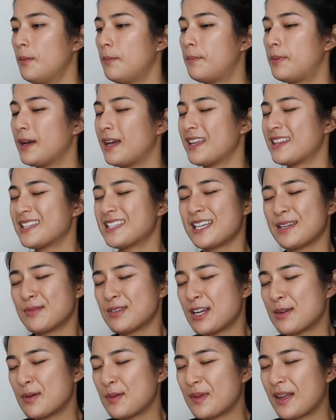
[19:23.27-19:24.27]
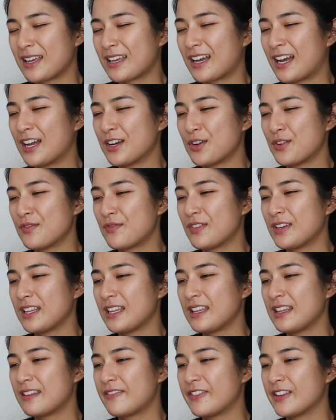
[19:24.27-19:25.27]
But at the same time, I'm like, I don't
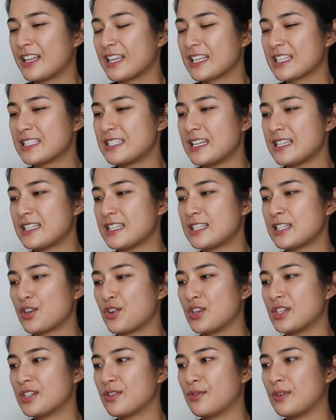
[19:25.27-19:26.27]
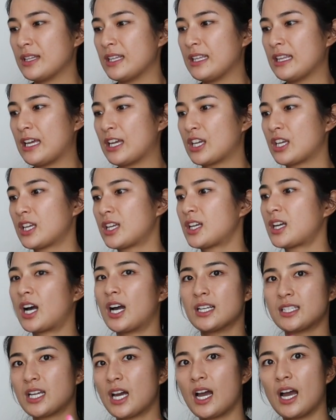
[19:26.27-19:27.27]
really feel like it's necessary to really like
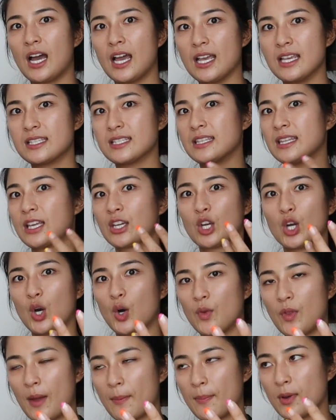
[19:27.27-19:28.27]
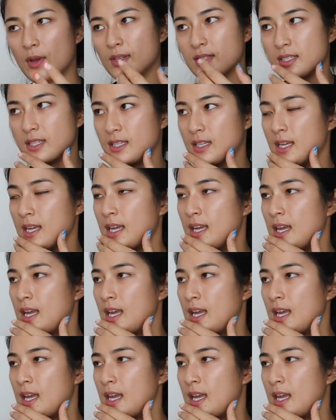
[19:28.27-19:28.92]
cut ties and let go of that person.